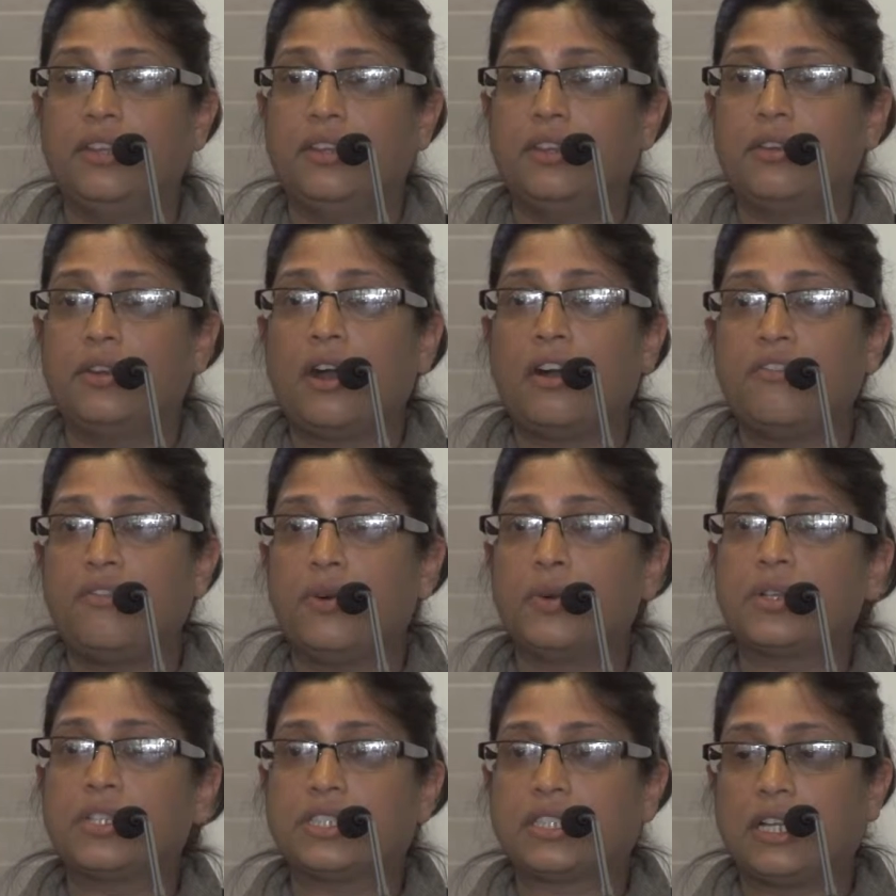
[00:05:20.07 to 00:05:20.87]
You're not
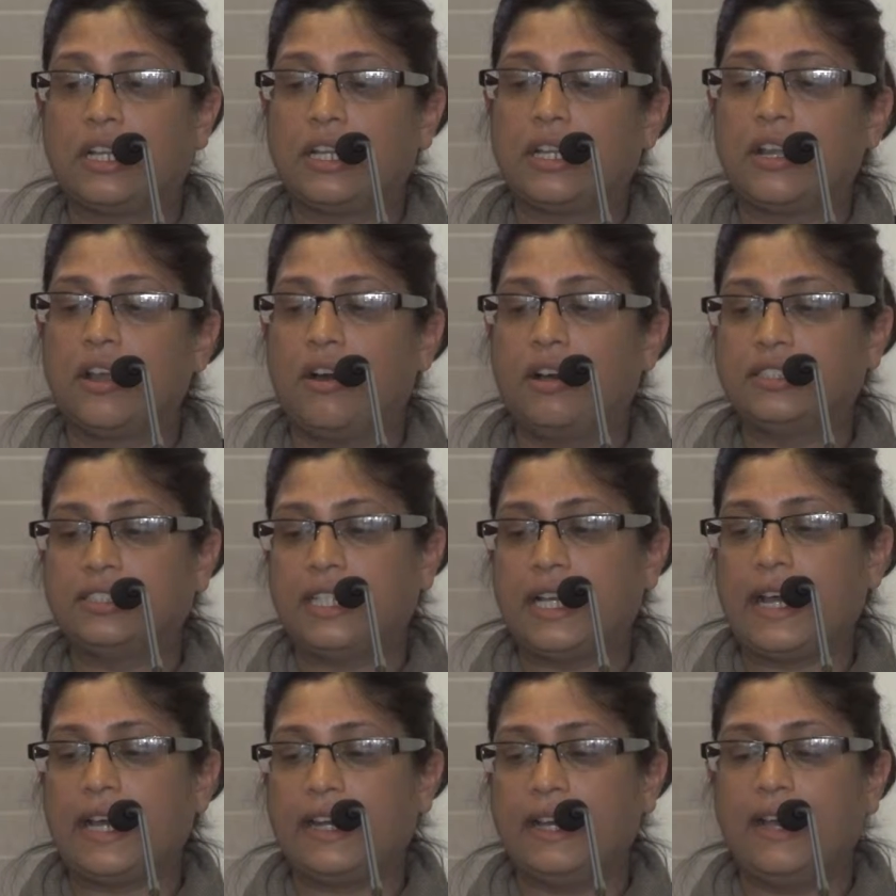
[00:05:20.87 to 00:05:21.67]
focusing on
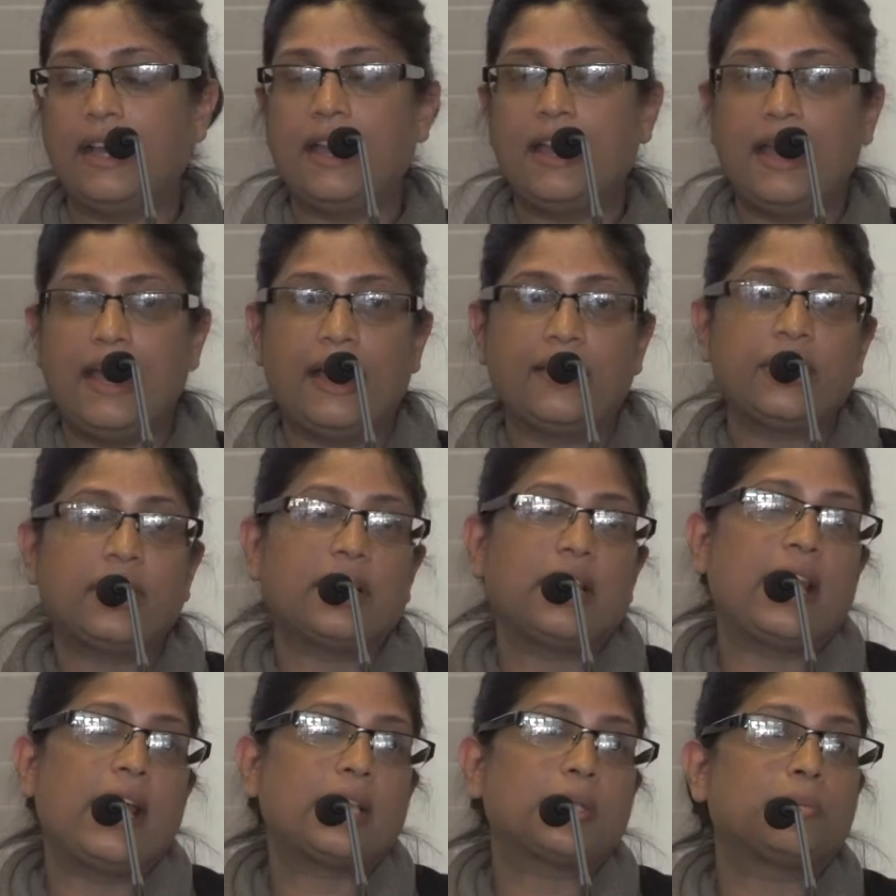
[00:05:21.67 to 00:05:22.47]
data. And then
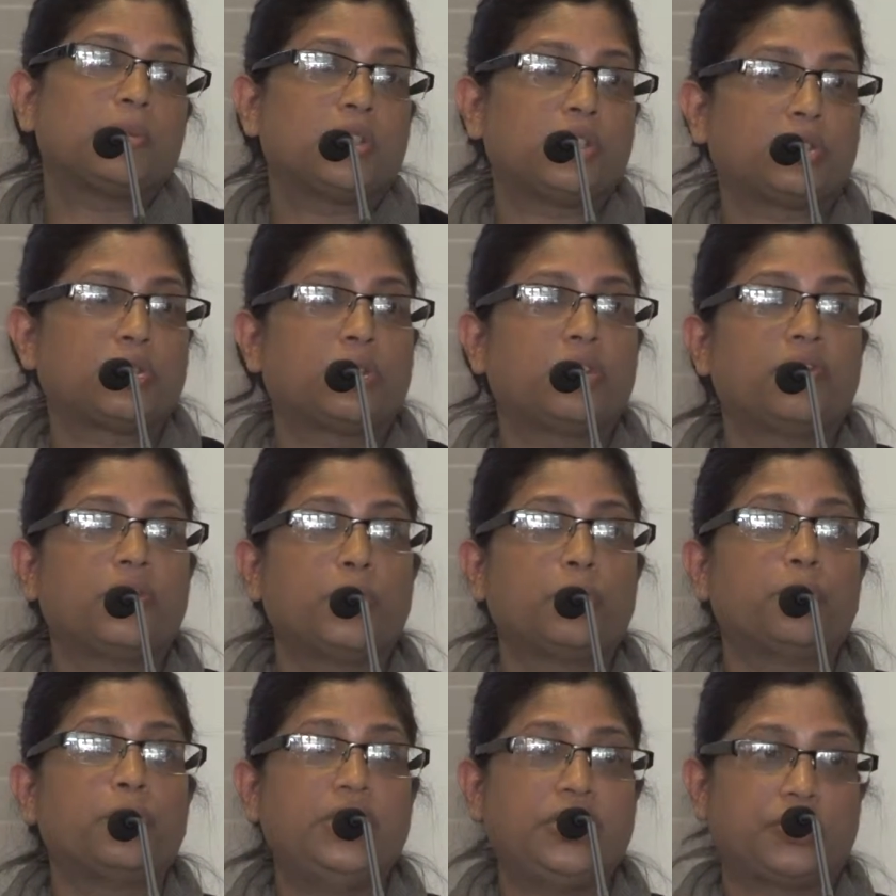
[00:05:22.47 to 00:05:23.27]
the last one is sort of
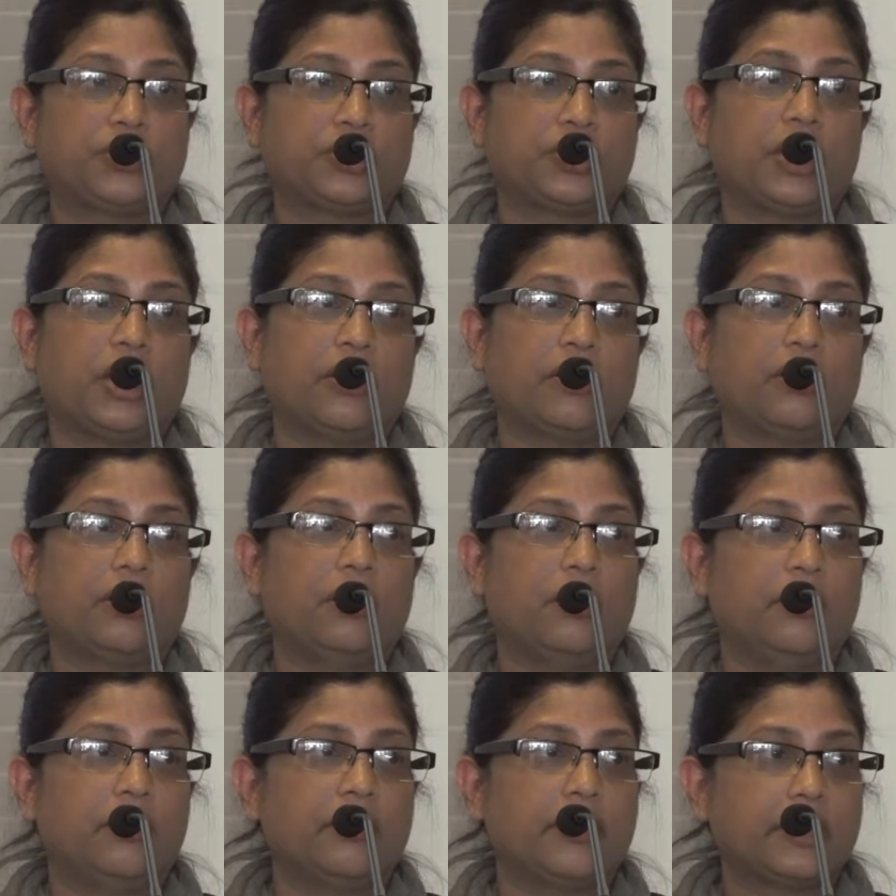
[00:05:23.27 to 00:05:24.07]
your research article.